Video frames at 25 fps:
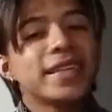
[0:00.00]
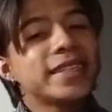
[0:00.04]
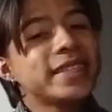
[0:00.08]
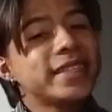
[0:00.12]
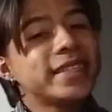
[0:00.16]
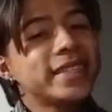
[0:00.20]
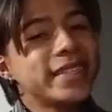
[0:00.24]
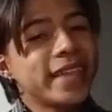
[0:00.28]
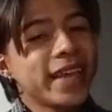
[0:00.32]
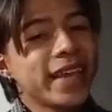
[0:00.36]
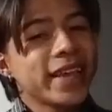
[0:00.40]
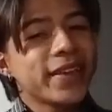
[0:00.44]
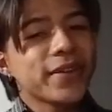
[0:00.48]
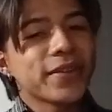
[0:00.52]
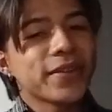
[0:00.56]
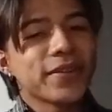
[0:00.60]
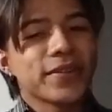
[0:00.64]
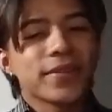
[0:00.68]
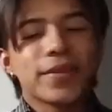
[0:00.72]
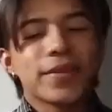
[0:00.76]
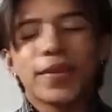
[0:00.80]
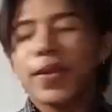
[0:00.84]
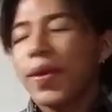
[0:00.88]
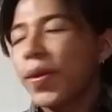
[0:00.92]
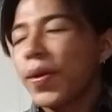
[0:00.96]
Second,
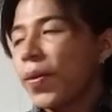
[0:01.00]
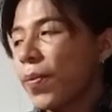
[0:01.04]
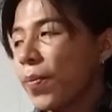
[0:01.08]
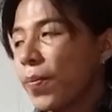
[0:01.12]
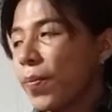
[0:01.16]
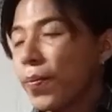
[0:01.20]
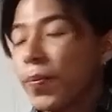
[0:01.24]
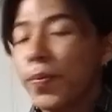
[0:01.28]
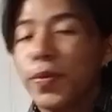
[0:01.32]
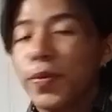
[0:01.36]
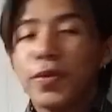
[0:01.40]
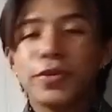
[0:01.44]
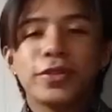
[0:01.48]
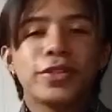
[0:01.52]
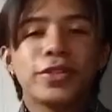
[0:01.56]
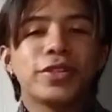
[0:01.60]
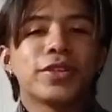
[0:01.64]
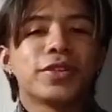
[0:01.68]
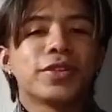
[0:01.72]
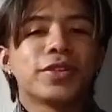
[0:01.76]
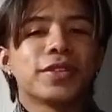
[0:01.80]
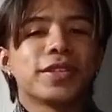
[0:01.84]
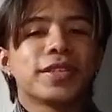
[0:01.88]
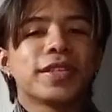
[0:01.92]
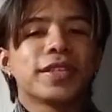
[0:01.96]

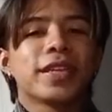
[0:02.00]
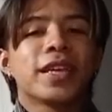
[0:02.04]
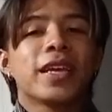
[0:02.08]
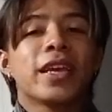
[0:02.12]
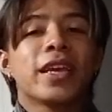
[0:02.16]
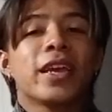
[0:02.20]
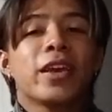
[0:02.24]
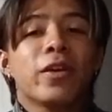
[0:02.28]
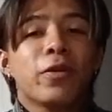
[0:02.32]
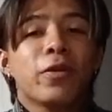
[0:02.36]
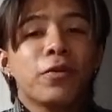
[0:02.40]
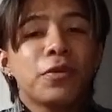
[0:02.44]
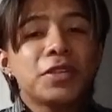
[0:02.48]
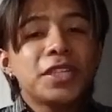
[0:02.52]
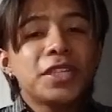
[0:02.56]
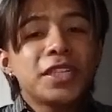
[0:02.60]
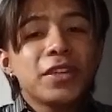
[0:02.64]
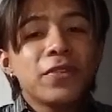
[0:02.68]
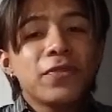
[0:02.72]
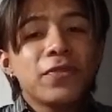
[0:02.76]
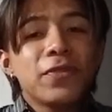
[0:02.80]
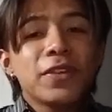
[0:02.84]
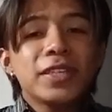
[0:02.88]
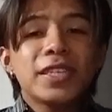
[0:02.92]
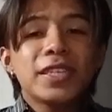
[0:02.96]
boosters, which
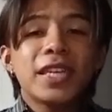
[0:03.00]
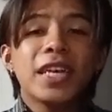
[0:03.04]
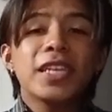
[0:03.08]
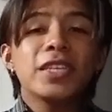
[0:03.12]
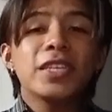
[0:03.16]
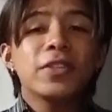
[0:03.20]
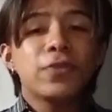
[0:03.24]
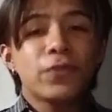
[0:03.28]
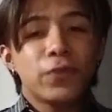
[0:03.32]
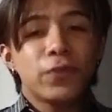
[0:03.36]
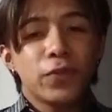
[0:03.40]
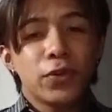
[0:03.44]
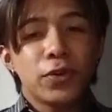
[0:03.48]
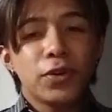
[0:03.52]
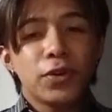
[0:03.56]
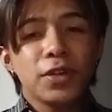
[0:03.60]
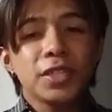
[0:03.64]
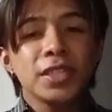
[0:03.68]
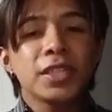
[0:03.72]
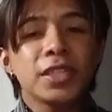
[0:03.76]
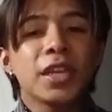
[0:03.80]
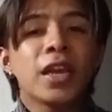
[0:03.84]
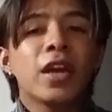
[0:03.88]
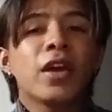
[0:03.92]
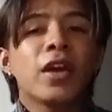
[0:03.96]
emphasize
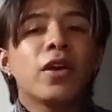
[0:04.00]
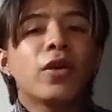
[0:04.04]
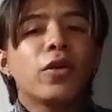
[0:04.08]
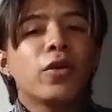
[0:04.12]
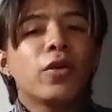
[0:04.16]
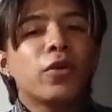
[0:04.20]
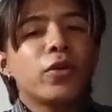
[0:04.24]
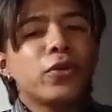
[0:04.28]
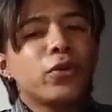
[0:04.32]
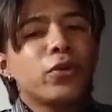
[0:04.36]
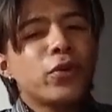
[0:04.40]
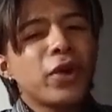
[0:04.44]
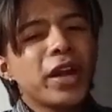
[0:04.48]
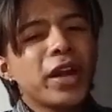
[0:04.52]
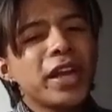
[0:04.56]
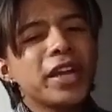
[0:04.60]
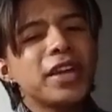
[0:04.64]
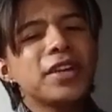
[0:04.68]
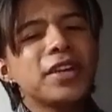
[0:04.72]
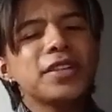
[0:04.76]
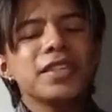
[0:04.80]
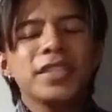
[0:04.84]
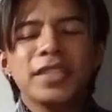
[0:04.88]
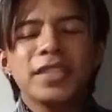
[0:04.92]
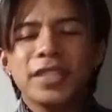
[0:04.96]
force or
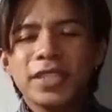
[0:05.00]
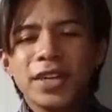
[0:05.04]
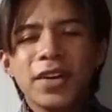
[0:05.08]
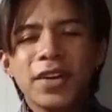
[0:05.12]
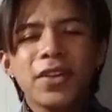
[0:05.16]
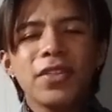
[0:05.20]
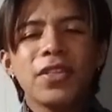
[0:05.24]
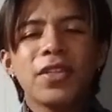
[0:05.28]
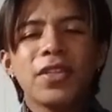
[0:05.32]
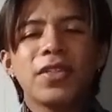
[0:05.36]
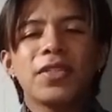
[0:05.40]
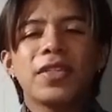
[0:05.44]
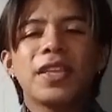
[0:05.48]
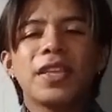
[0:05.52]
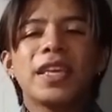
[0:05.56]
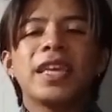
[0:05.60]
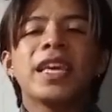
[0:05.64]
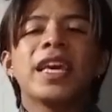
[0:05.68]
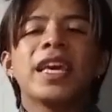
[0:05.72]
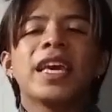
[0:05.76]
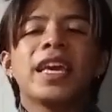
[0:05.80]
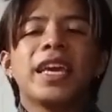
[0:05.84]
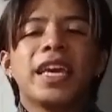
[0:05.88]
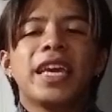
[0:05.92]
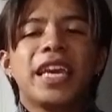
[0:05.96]
writer's certainty
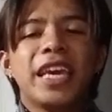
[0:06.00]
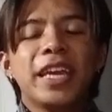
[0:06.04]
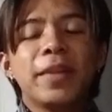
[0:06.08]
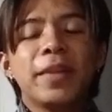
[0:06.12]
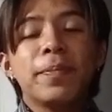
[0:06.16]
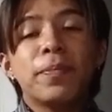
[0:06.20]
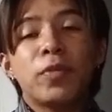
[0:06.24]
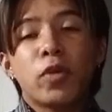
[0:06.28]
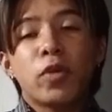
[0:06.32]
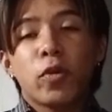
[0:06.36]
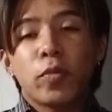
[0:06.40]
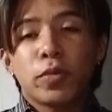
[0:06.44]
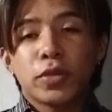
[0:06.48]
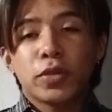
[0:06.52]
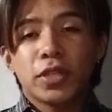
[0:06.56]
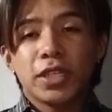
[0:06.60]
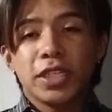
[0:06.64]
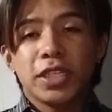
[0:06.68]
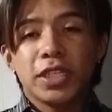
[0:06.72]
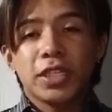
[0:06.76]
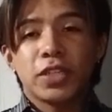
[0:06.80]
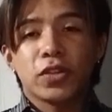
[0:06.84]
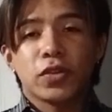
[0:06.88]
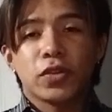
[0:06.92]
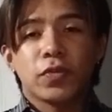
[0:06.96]
in
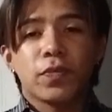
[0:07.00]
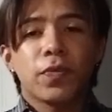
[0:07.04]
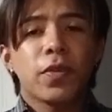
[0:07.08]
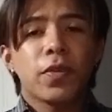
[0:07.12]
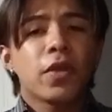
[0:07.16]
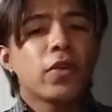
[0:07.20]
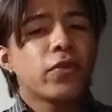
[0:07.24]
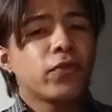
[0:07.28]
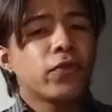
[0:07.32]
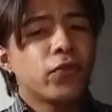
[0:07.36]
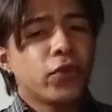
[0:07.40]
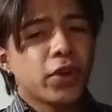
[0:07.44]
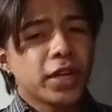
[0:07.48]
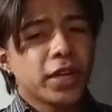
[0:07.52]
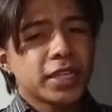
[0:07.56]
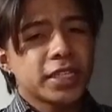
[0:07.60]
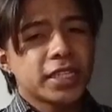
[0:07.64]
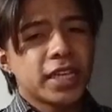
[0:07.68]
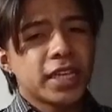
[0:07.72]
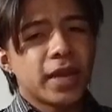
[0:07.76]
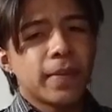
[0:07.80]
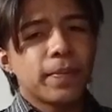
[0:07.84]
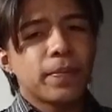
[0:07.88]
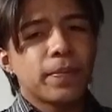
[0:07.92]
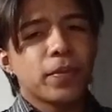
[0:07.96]
proposition. For
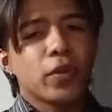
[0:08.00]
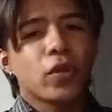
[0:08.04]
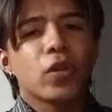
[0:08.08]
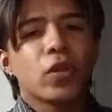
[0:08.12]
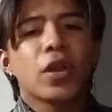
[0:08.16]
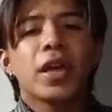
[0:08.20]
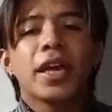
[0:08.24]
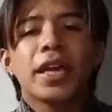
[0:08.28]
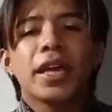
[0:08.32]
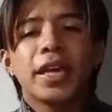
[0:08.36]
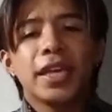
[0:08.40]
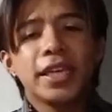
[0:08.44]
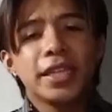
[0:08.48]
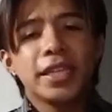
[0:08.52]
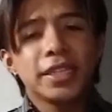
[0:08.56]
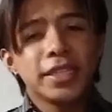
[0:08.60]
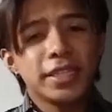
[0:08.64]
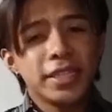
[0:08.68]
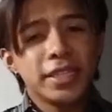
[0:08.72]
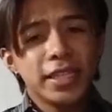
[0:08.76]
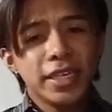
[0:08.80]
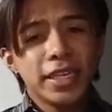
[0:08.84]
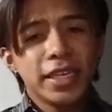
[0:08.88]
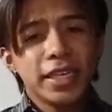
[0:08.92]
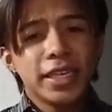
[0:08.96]
example,
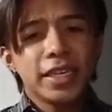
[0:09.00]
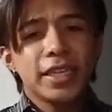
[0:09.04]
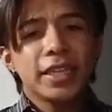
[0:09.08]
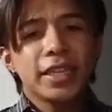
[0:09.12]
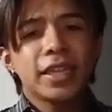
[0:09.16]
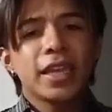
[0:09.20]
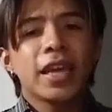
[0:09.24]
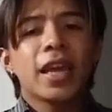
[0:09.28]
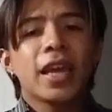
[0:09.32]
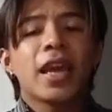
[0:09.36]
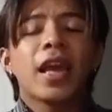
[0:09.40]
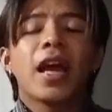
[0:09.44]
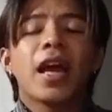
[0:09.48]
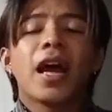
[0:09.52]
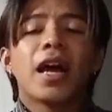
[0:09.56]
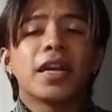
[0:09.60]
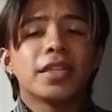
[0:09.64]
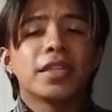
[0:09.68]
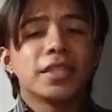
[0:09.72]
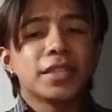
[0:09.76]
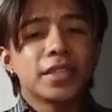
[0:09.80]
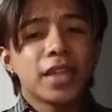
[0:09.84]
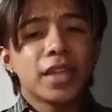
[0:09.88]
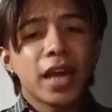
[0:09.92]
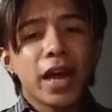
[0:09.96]
indeed,
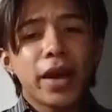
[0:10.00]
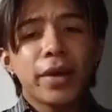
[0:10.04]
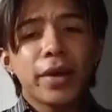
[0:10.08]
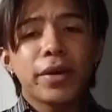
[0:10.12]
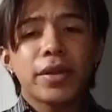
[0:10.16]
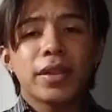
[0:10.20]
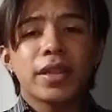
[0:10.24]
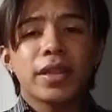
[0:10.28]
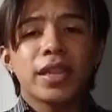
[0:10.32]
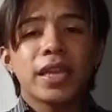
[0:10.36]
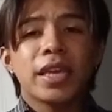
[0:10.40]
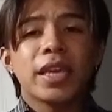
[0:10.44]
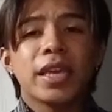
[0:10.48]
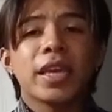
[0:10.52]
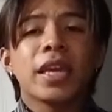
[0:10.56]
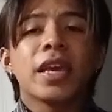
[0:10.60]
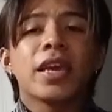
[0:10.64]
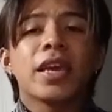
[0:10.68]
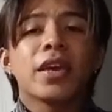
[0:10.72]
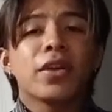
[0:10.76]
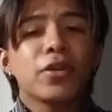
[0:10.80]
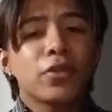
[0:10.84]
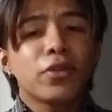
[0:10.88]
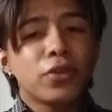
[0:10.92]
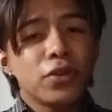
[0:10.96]
undoubtedly,
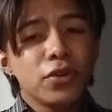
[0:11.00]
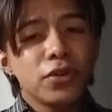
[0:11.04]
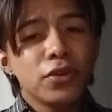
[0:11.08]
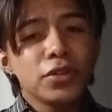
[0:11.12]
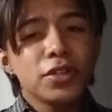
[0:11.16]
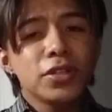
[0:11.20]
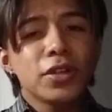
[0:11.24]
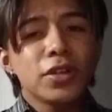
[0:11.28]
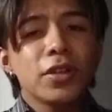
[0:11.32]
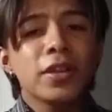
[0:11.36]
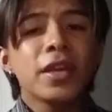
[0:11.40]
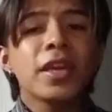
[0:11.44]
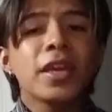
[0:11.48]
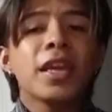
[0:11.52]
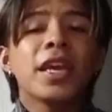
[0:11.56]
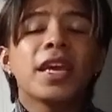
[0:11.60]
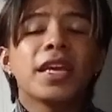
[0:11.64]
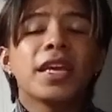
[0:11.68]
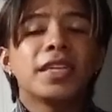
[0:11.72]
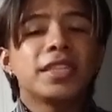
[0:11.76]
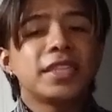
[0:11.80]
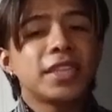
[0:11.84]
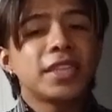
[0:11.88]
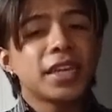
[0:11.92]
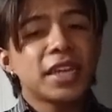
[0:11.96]
crucially,
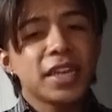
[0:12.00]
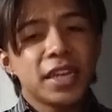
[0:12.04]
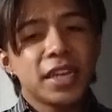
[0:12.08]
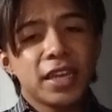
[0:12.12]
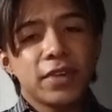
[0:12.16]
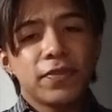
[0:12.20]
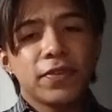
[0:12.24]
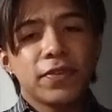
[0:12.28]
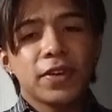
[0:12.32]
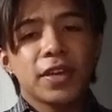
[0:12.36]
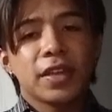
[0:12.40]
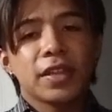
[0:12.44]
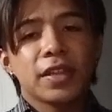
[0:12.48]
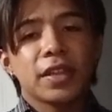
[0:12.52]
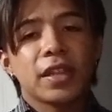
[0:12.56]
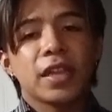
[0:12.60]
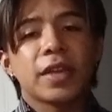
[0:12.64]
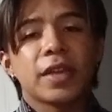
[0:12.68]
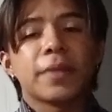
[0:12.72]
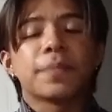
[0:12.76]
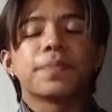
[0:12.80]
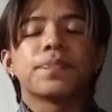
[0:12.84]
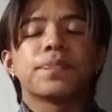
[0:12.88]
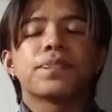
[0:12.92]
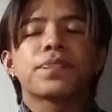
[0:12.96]
and significantly.